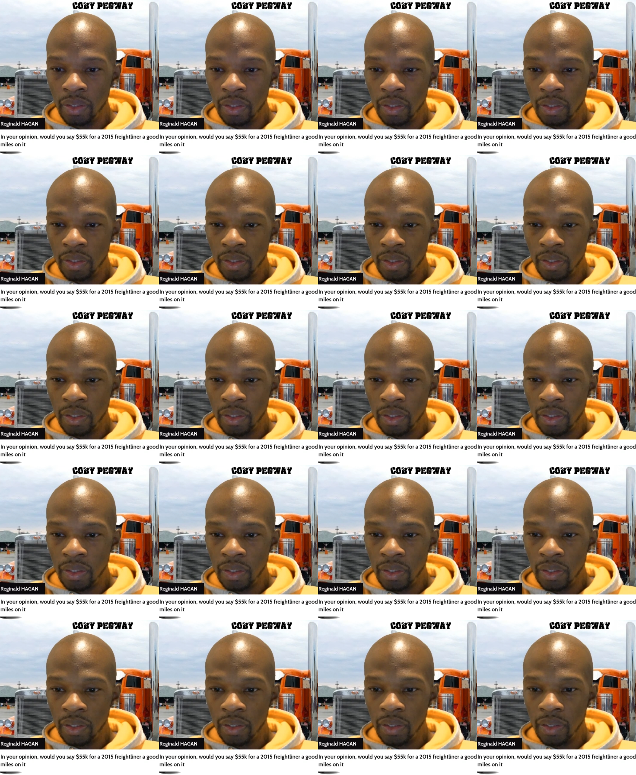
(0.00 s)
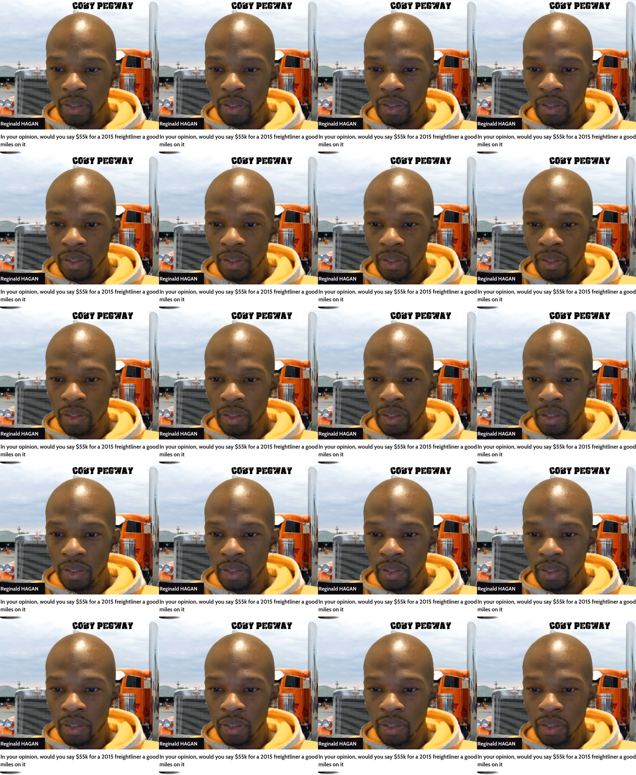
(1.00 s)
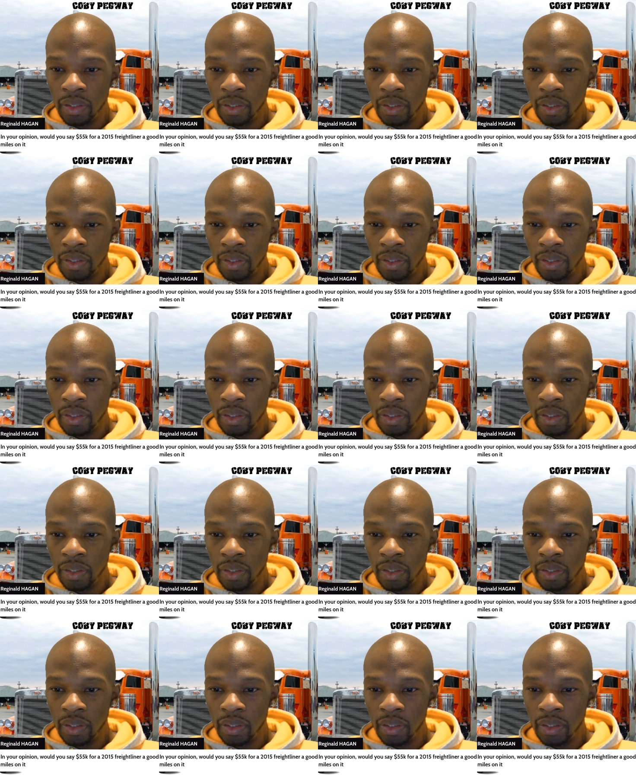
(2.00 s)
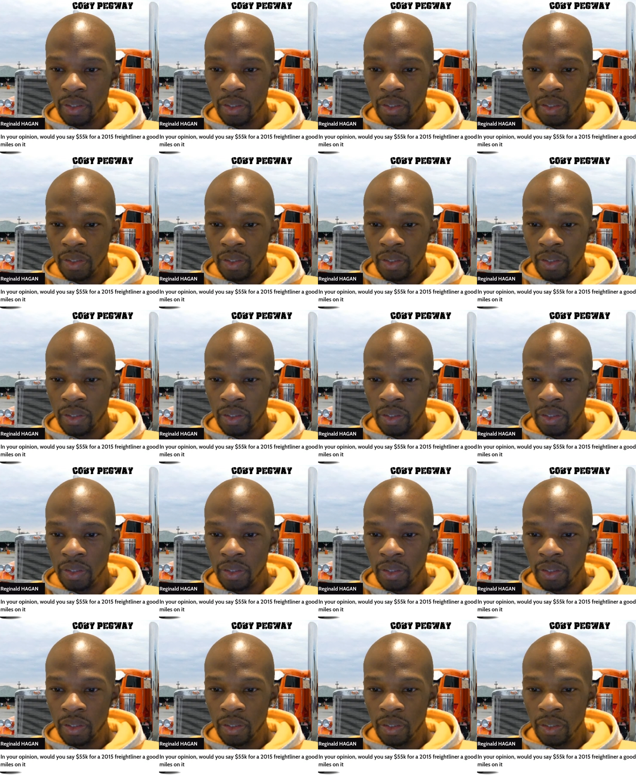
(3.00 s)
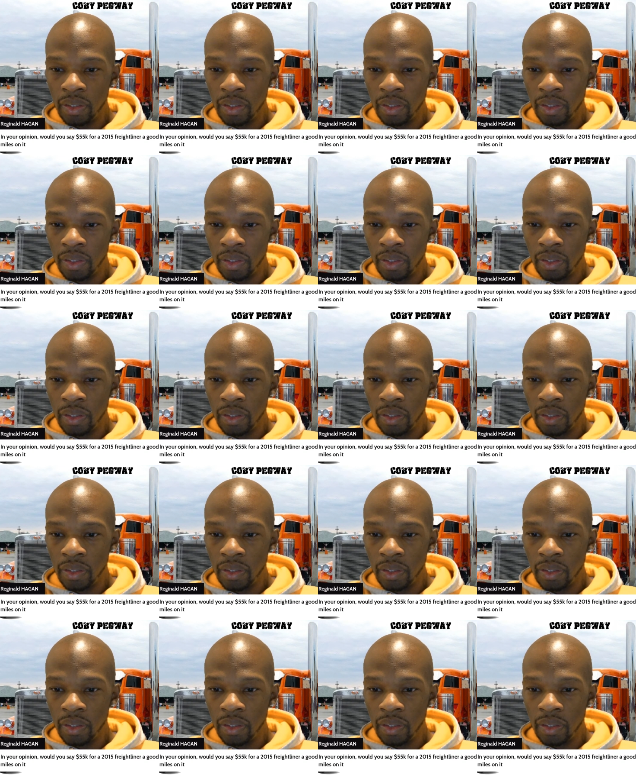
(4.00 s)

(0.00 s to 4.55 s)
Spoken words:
Nobody speaks.